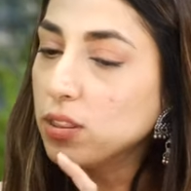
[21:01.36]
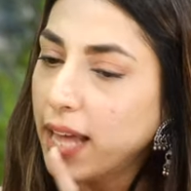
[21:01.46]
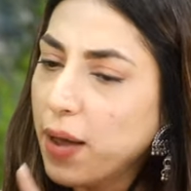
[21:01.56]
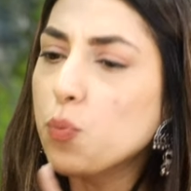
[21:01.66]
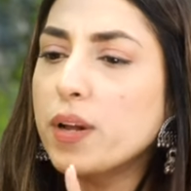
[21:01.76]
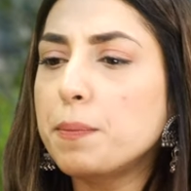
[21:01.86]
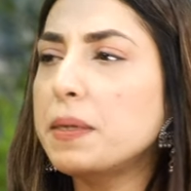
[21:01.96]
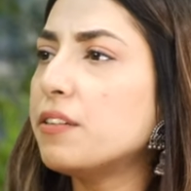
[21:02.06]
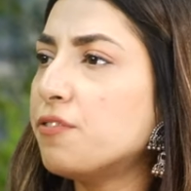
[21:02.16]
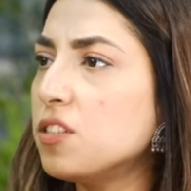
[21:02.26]
there will
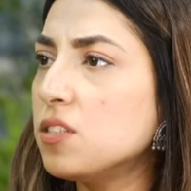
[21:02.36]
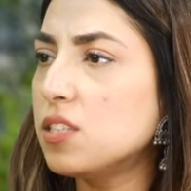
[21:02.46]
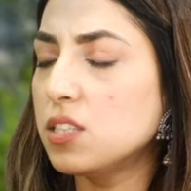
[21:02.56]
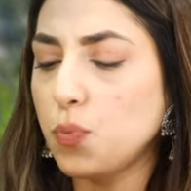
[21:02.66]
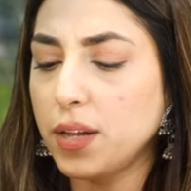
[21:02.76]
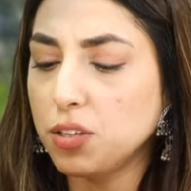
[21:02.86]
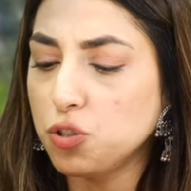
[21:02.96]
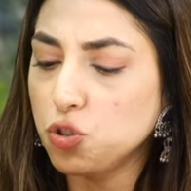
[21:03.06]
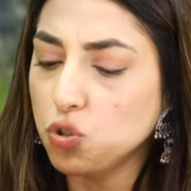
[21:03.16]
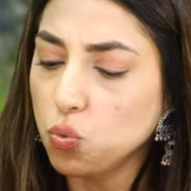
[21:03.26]
be differences, whether it's
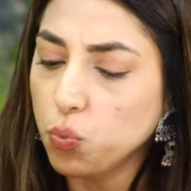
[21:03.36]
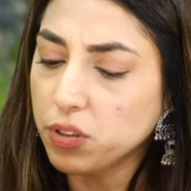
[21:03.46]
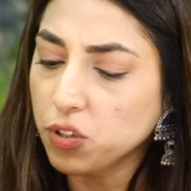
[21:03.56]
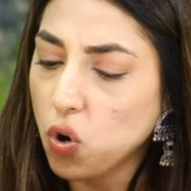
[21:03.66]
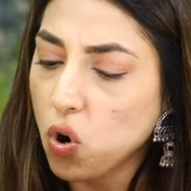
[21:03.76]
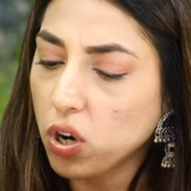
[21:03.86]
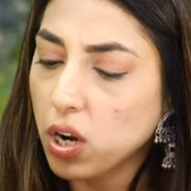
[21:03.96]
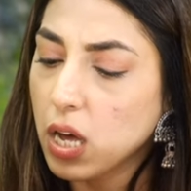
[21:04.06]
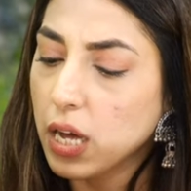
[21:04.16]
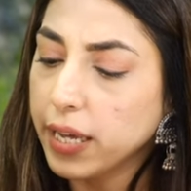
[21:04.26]
to do with your
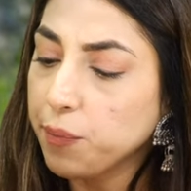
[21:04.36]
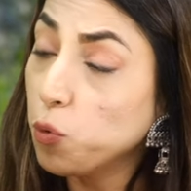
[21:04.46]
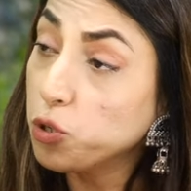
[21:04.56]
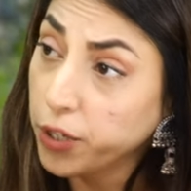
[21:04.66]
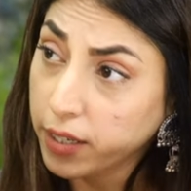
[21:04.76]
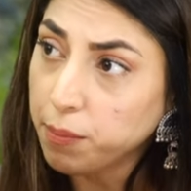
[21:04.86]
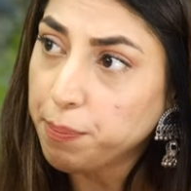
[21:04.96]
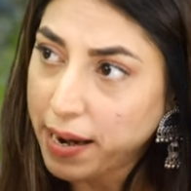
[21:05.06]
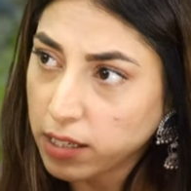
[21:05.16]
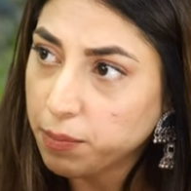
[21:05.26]
emotional
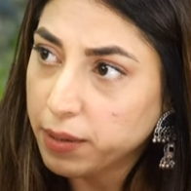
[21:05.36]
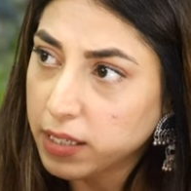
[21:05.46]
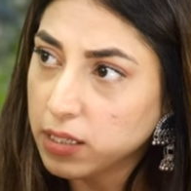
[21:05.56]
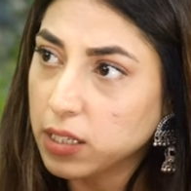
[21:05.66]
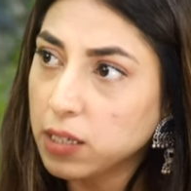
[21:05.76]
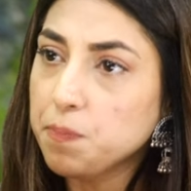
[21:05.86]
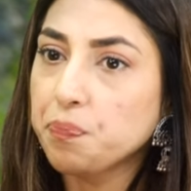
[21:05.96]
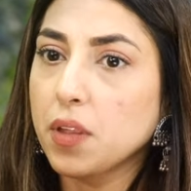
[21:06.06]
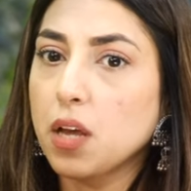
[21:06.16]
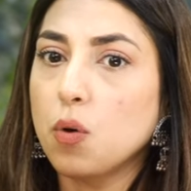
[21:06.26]
compatibility,
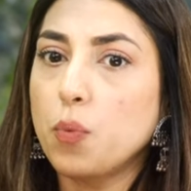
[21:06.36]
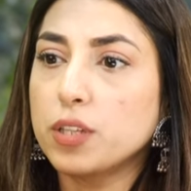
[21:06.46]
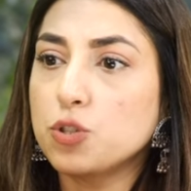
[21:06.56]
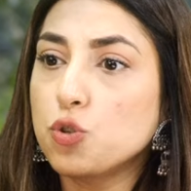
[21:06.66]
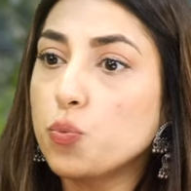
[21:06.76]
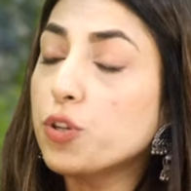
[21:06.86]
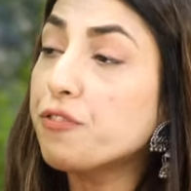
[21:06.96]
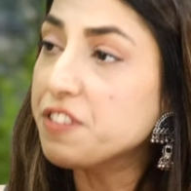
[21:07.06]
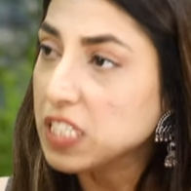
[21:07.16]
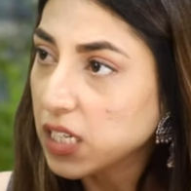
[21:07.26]
whether it's to do with your
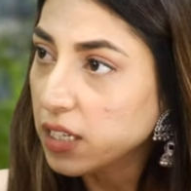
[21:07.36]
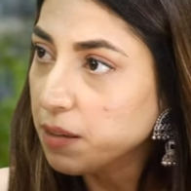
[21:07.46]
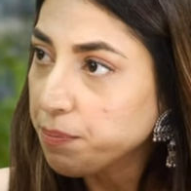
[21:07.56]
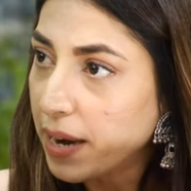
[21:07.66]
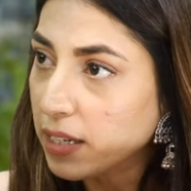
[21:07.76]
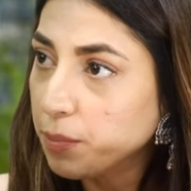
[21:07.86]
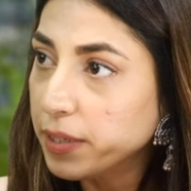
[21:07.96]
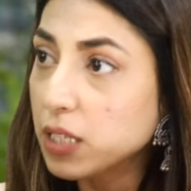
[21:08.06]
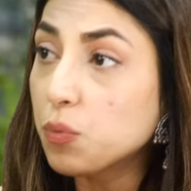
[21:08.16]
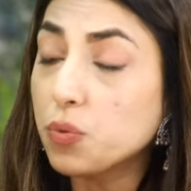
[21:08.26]
physical
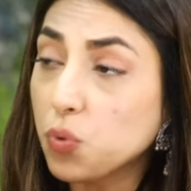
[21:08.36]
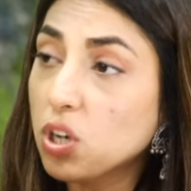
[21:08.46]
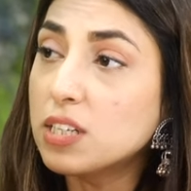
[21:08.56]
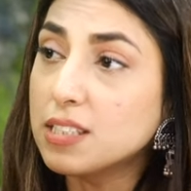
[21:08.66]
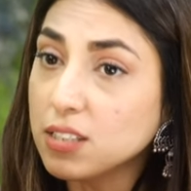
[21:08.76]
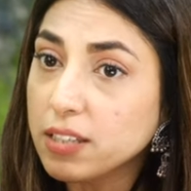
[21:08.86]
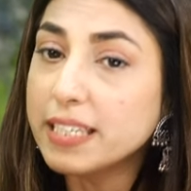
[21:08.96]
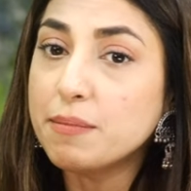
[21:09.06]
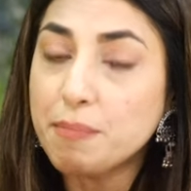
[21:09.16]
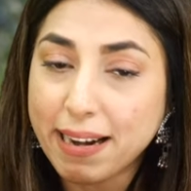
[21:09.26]
compatibility. But what
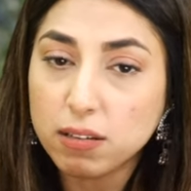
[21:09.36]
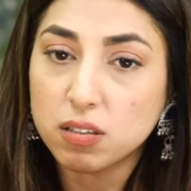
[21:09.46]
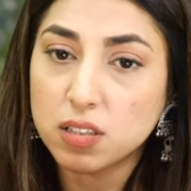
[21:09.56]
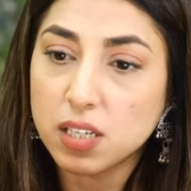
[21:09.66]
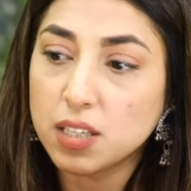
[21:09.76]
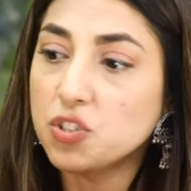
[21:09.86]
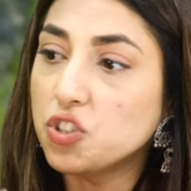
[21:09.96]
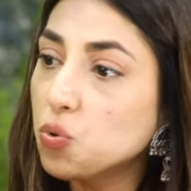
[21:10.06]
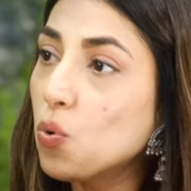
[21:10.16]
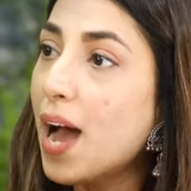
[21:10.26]
really matters is
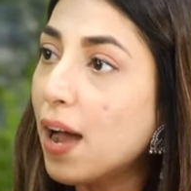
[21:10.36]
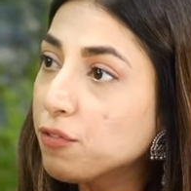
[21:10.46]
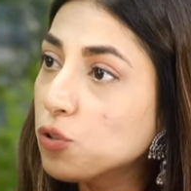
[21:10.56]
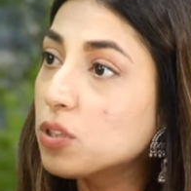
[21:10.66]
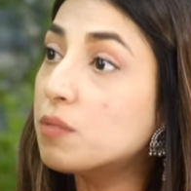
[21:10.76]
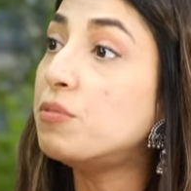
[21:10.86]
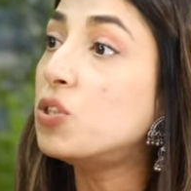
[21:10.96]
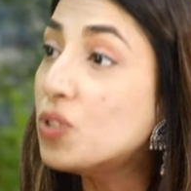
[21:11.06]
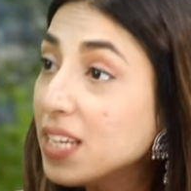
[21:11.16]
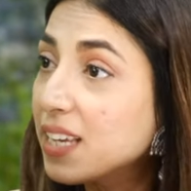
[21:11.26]
you have to
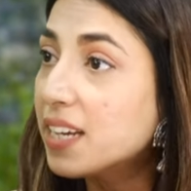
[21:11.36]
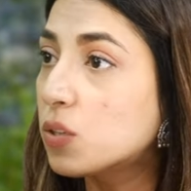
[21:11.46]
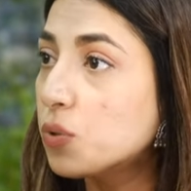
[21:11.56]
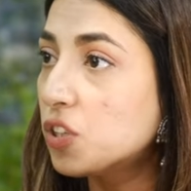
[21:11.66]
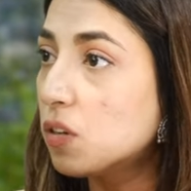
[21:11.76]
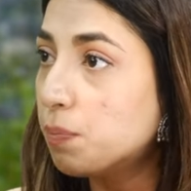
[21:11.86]
communicate with your